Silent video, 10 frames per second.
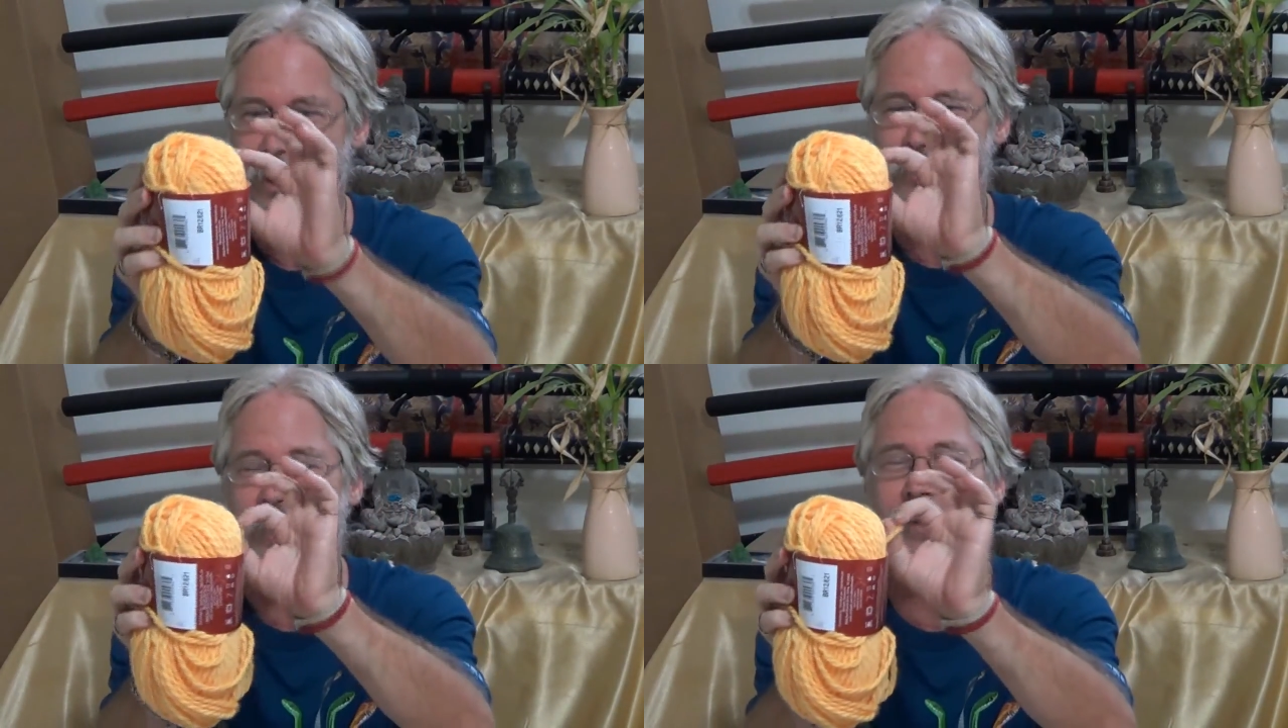
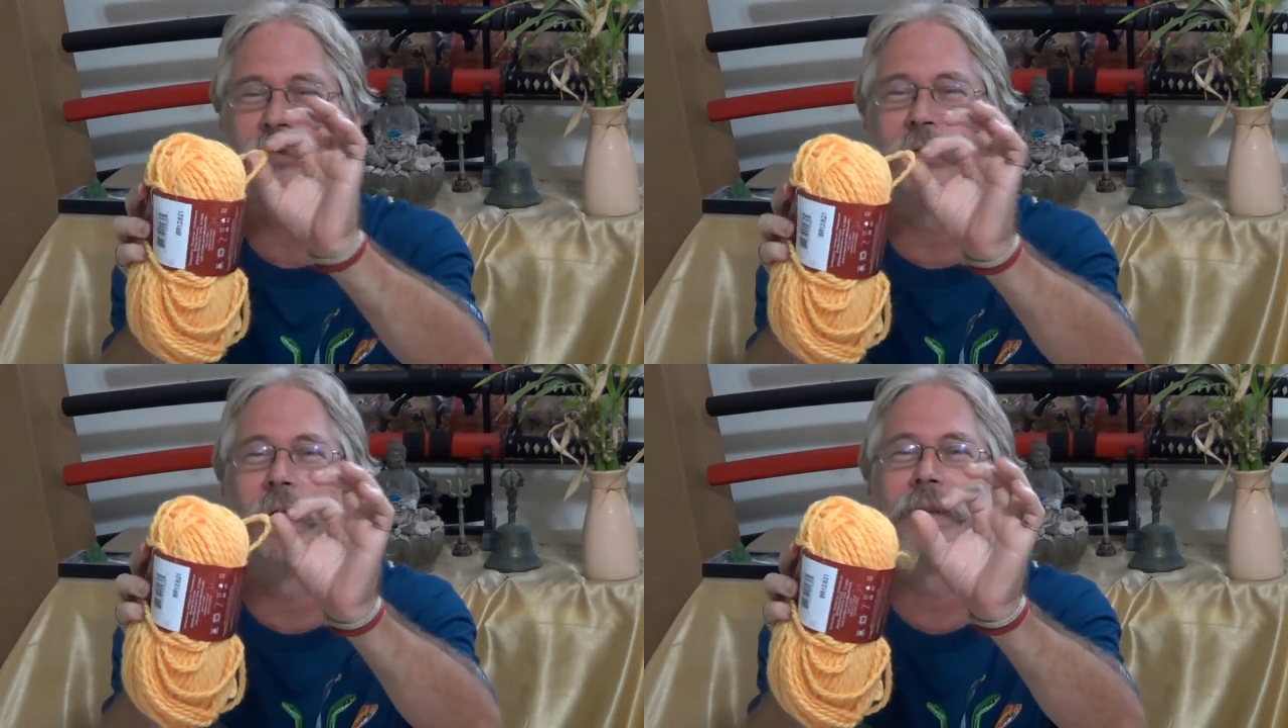If you can
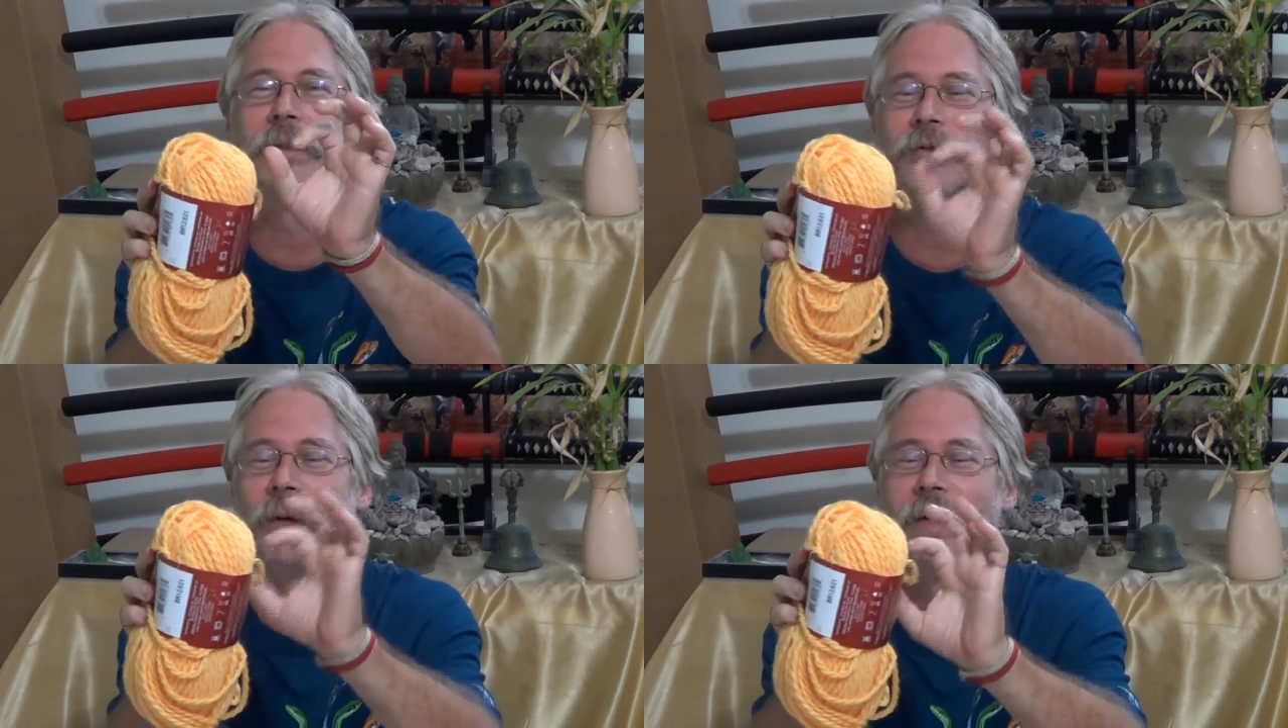find
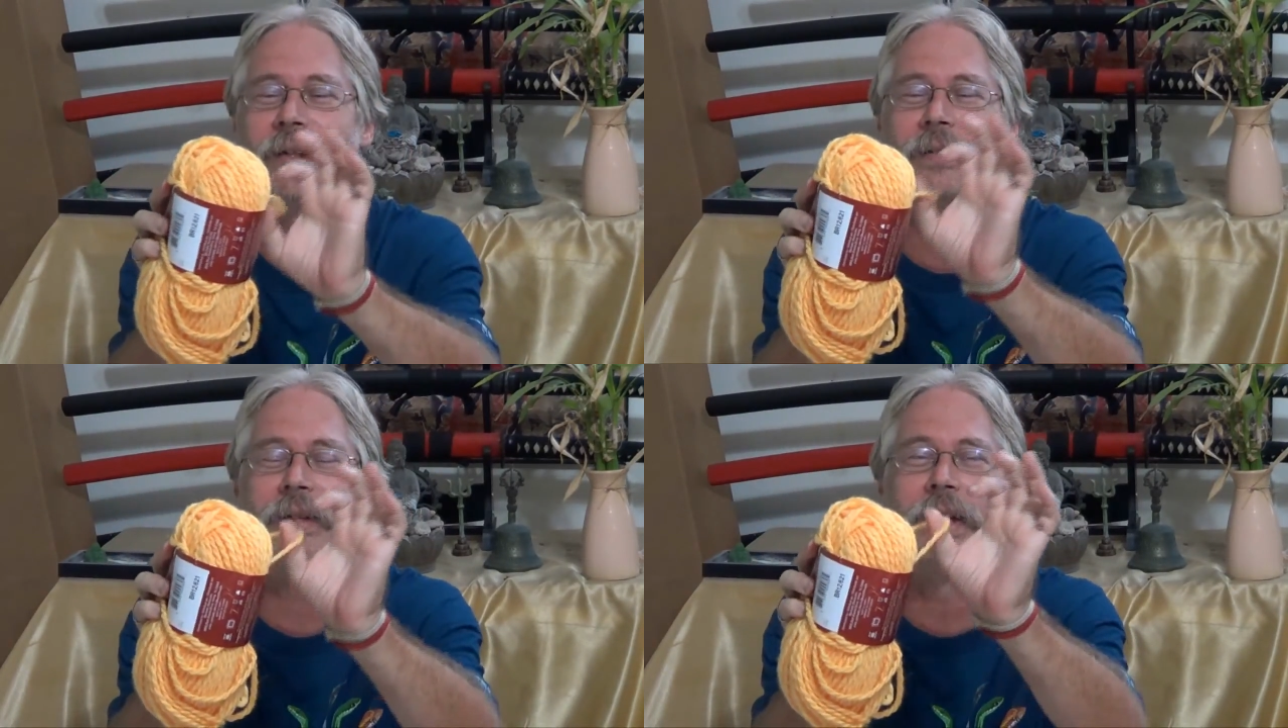it, try to
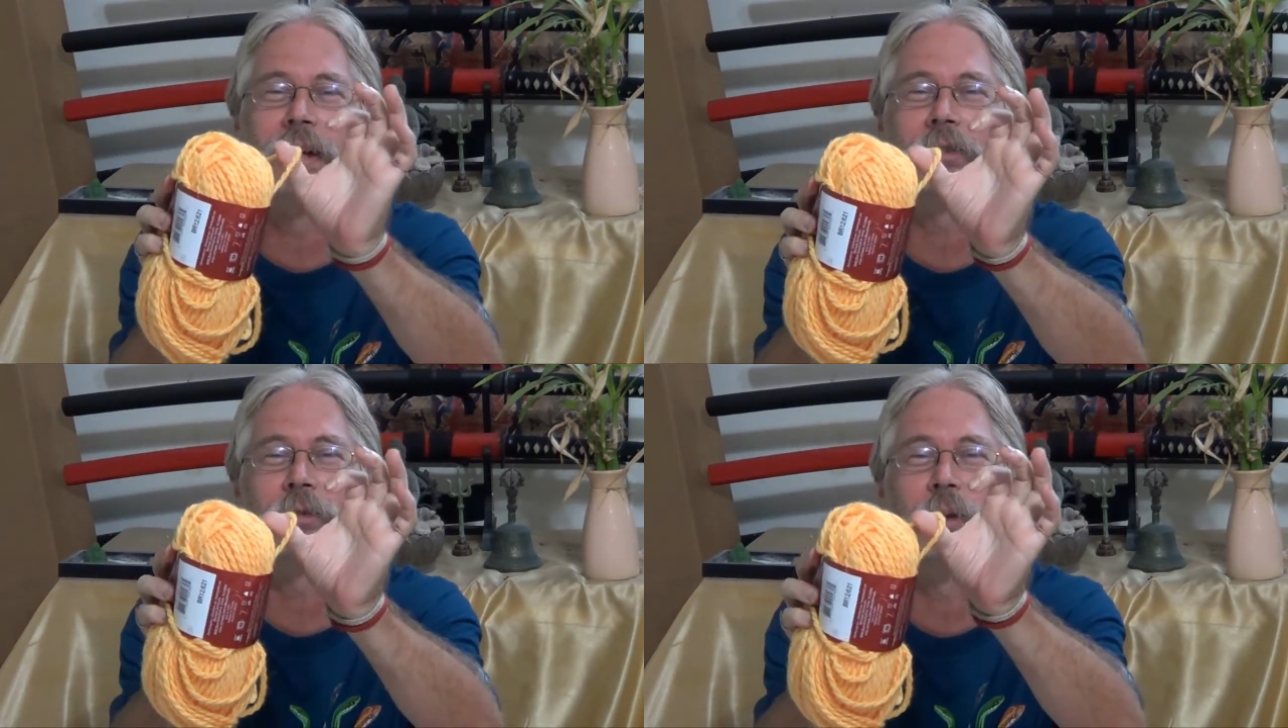get the
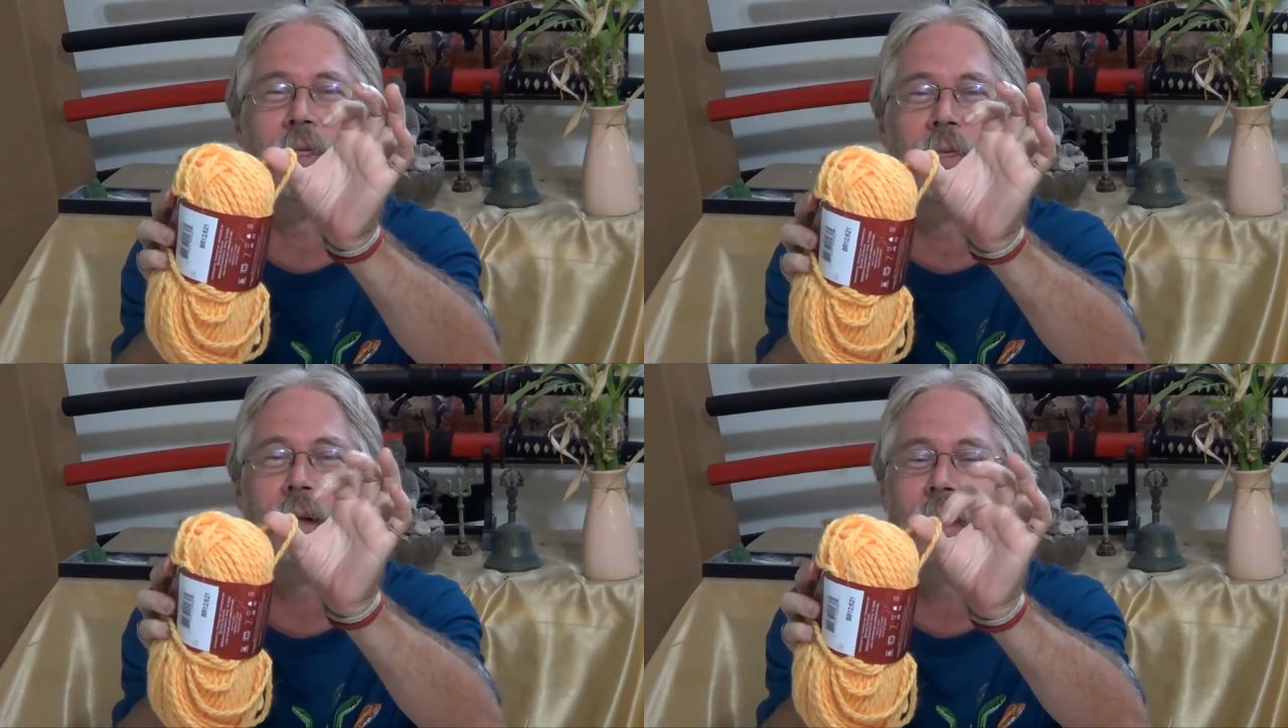extra
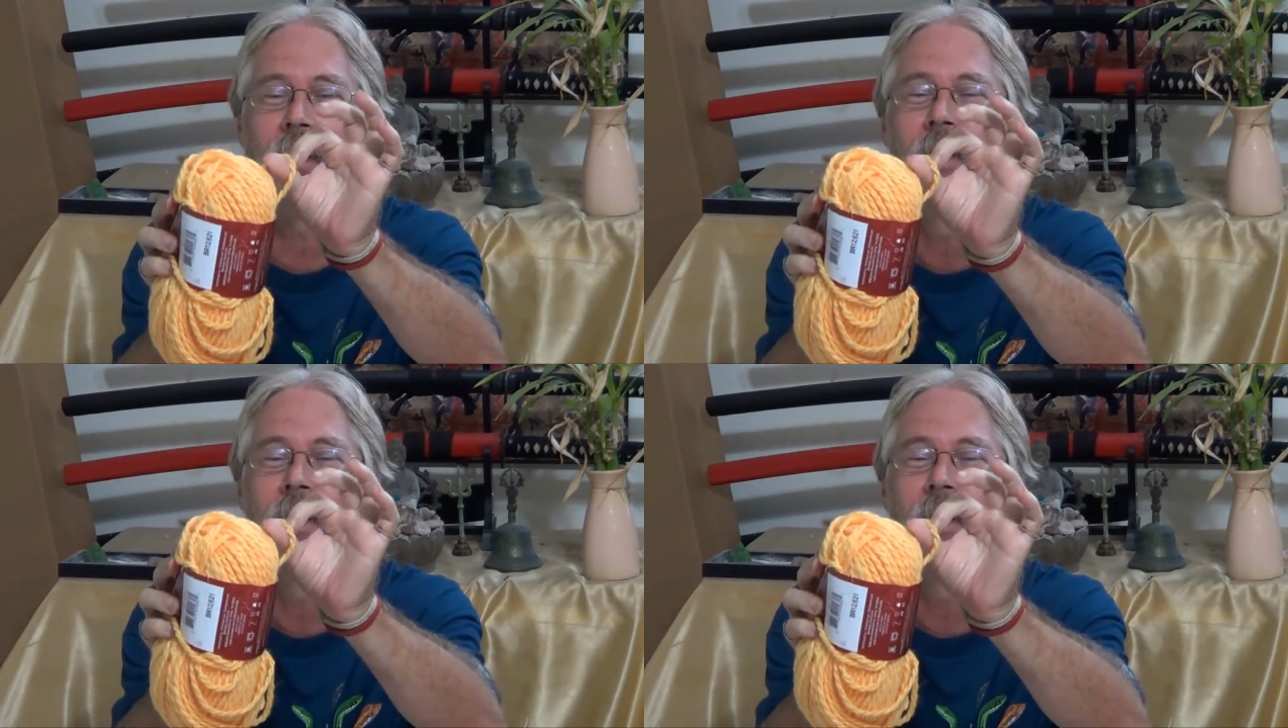thick